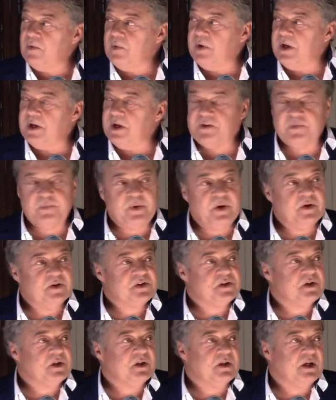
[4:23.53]
we
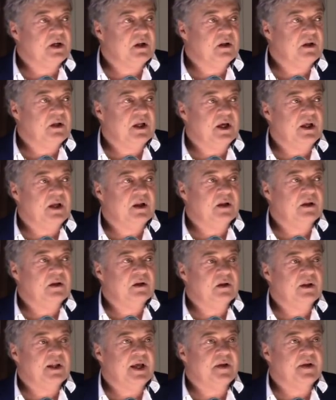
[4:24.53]
experienced a little
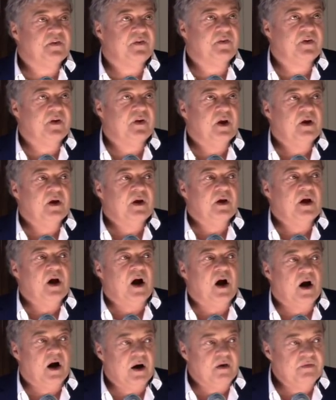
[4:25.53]
less
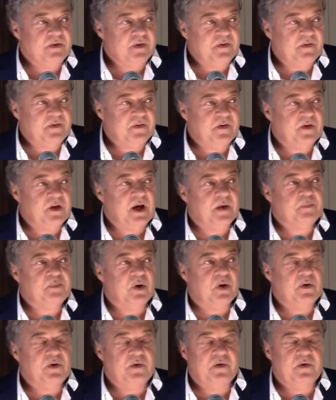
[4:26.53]
harvest,
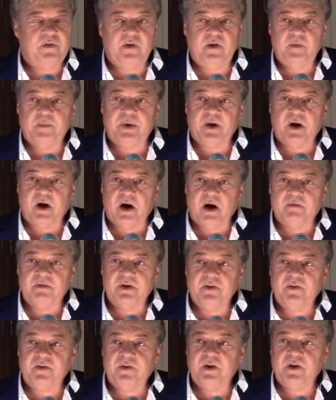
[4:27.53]
not potency, but
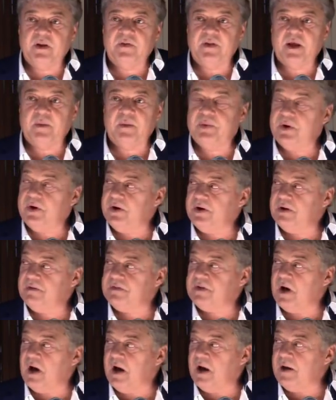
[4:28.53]
harvest in that period
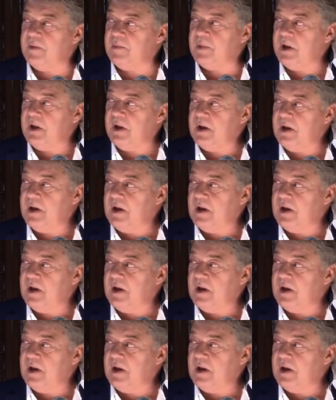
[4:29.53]
of time.